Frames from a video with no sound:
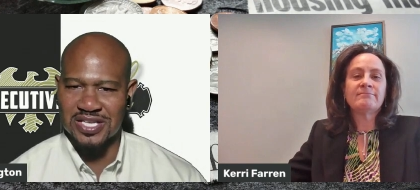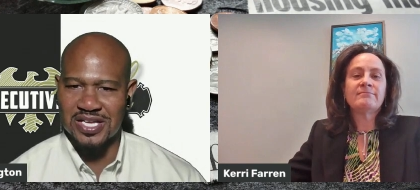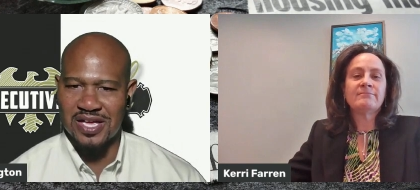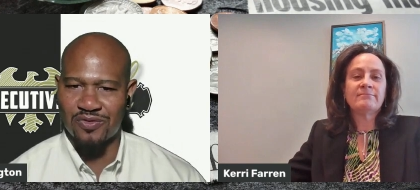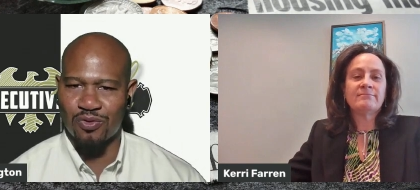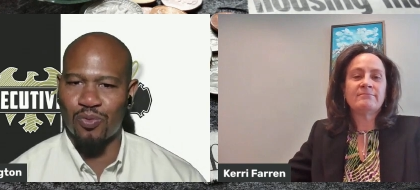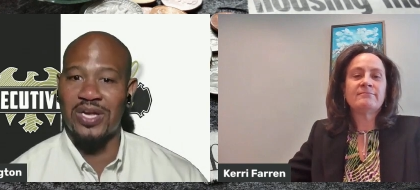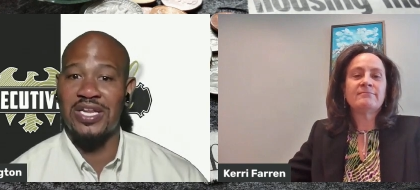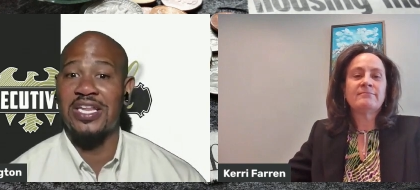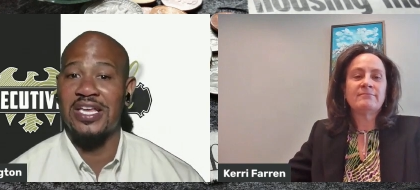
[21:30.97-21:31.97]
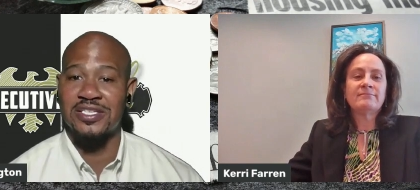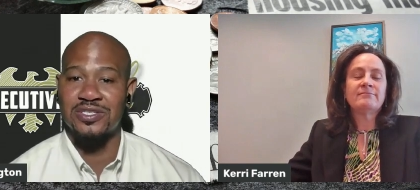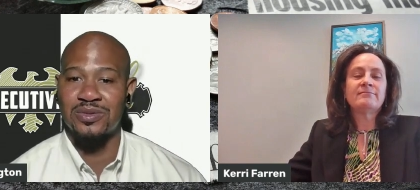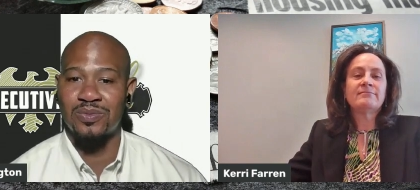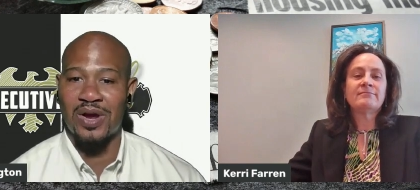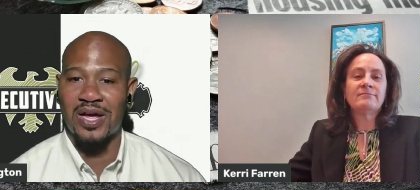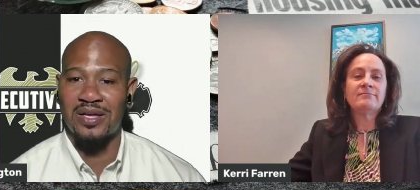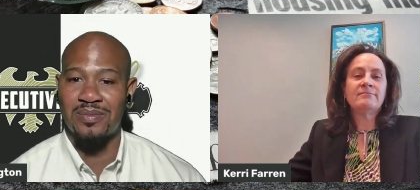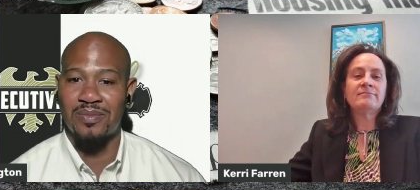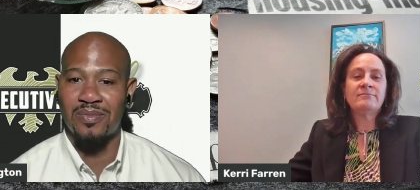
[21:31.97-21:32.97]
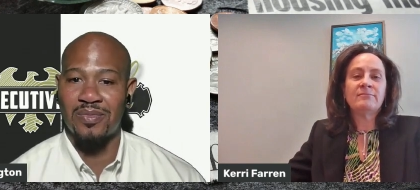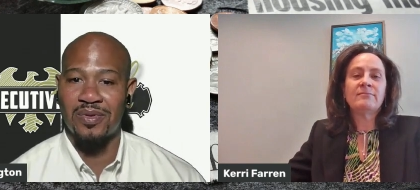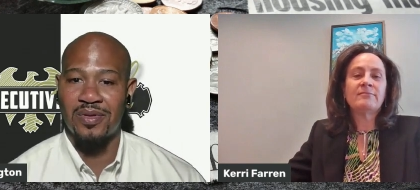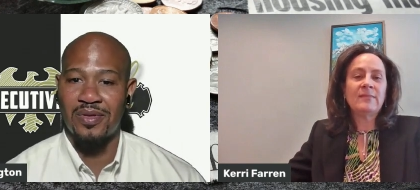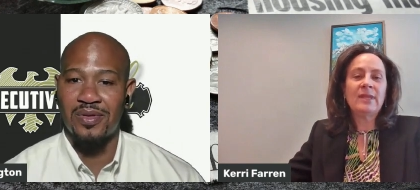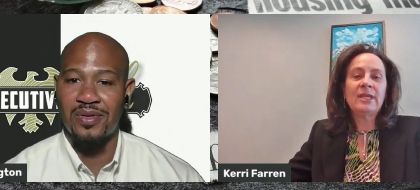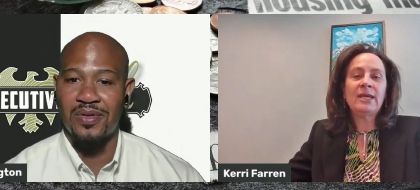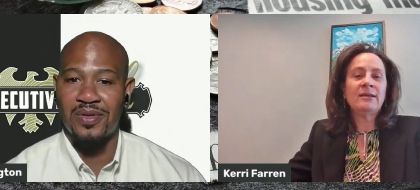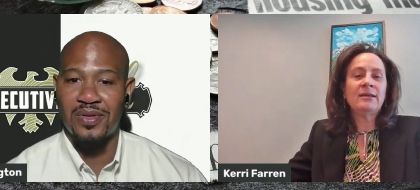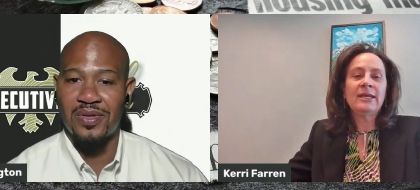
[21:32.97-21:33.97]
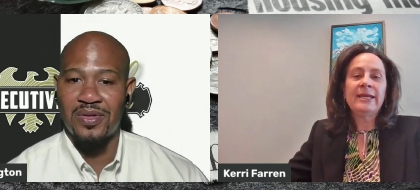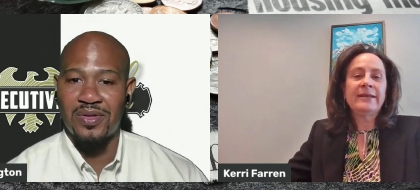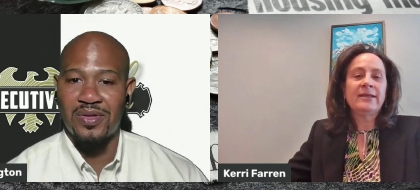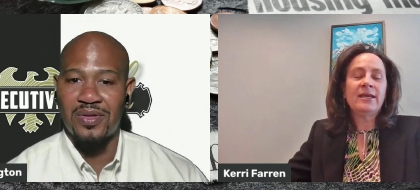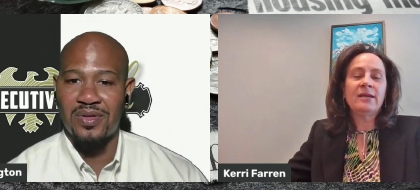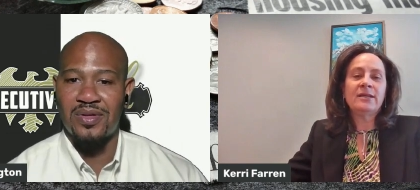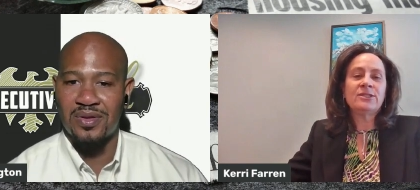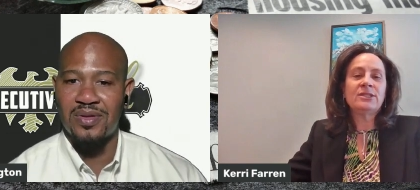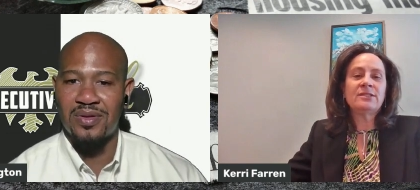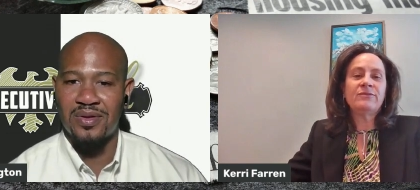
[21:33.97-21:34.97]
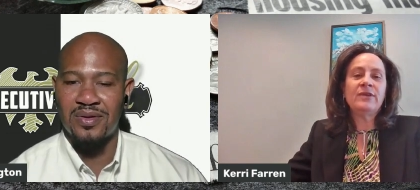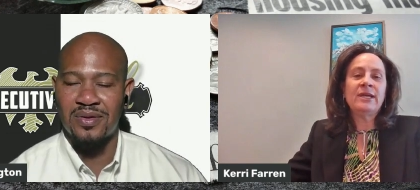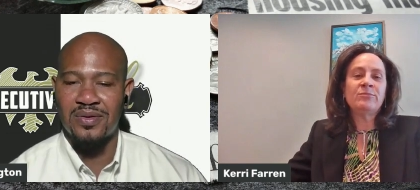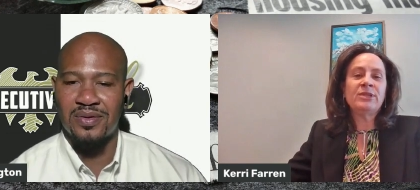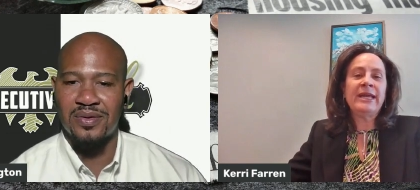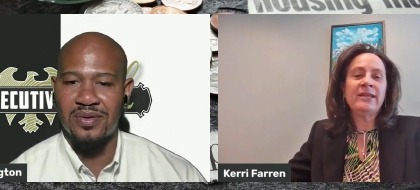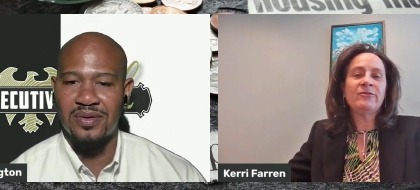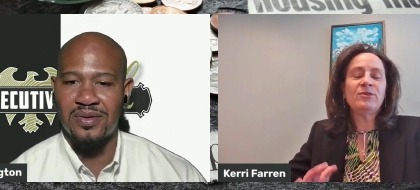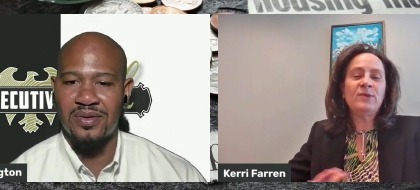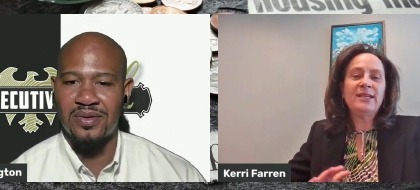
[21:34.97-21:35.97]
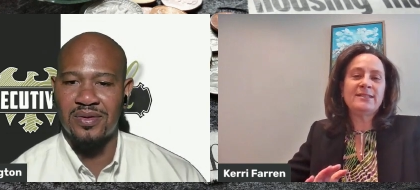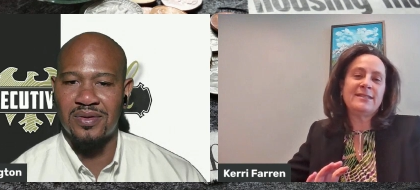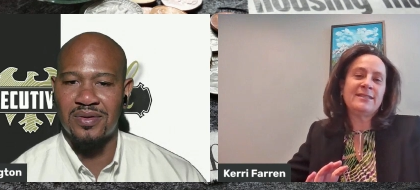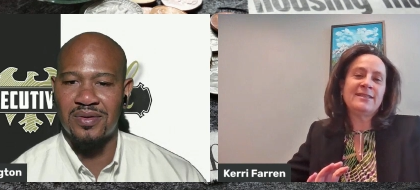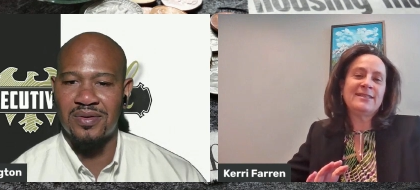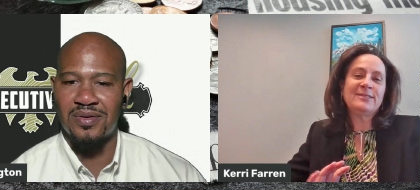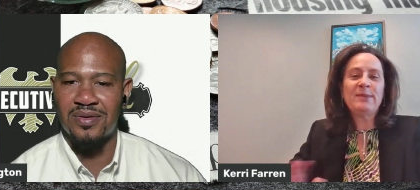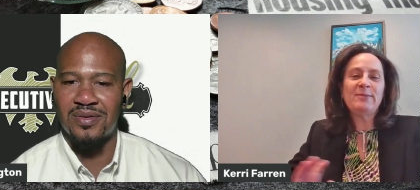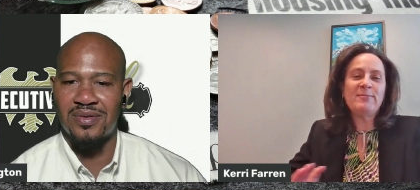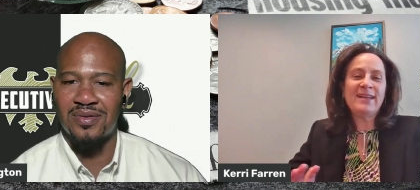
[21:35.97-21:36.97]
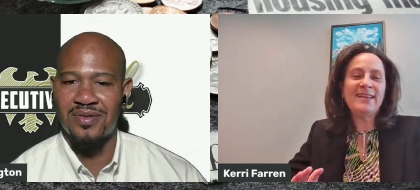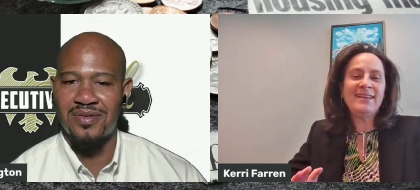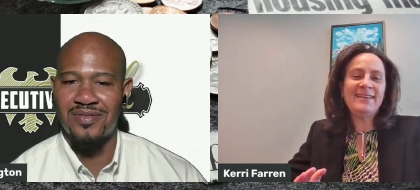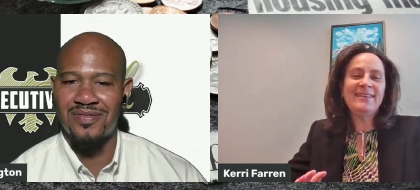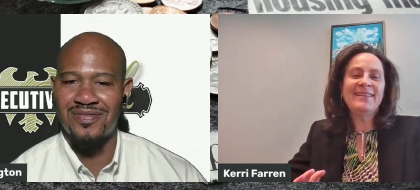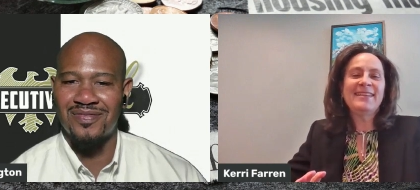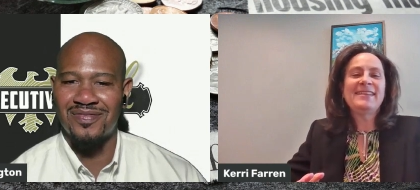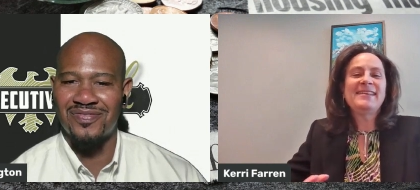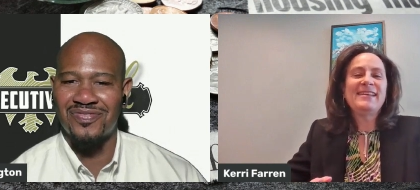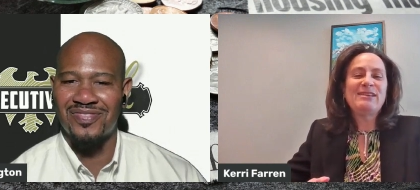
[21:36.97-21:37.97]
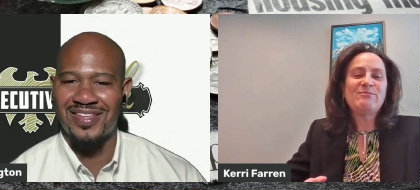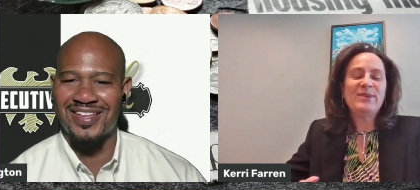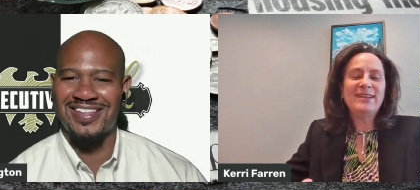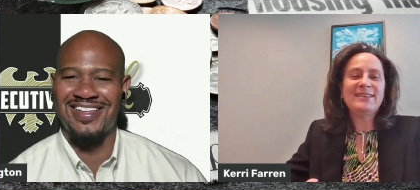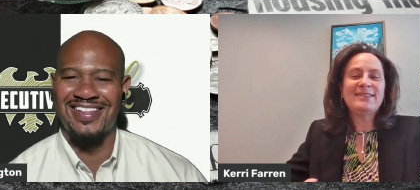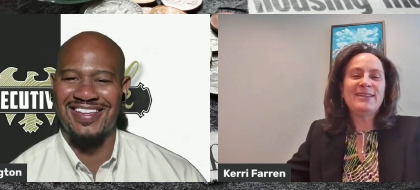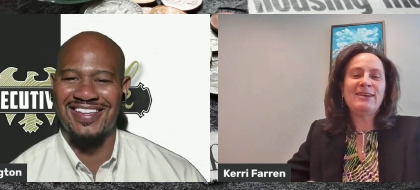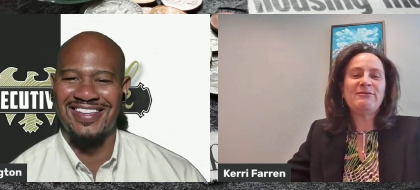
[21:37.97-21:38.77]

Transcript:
Speaker 1: that, for what it is, right?
Speaker 2: Yeah. Yeah. It's just fun planning for ways to spend money, but it's